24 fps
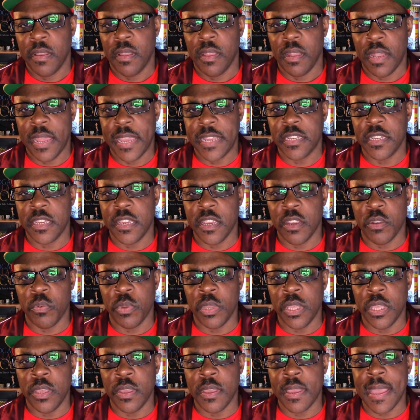I'd like to hear
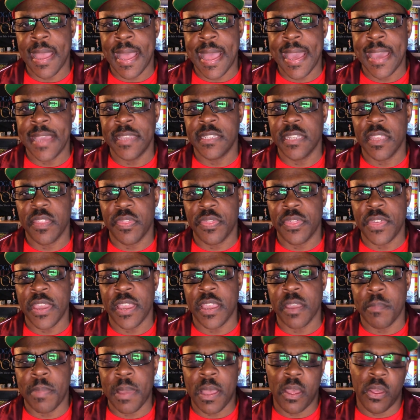what you guys
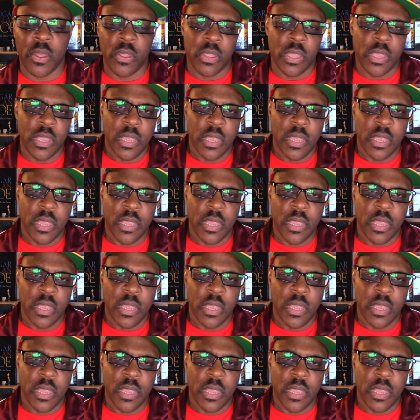think about